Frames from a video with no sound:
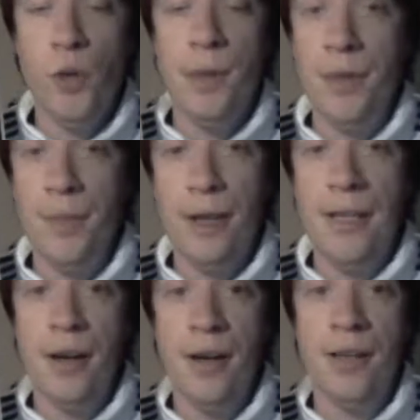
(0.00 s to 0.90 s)
Cooper, the
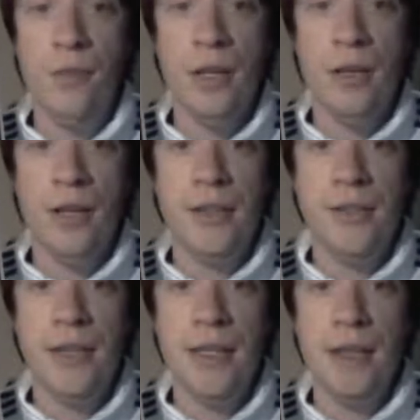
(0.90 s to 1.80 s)
main character,
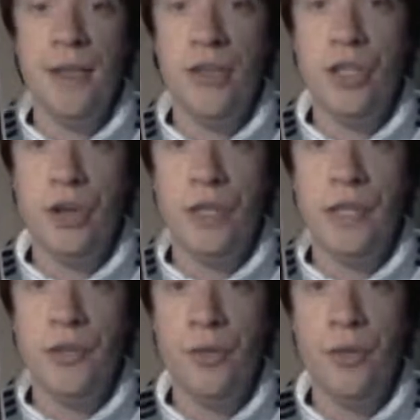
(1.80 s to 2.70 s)
realizes that there is a
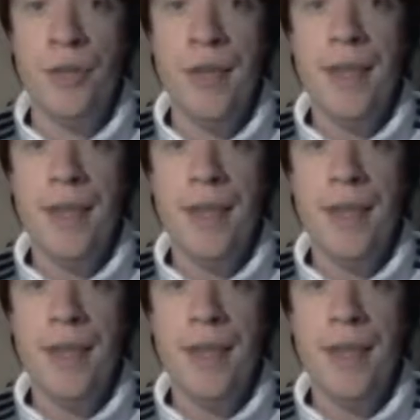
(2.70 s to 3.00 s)
shocking truth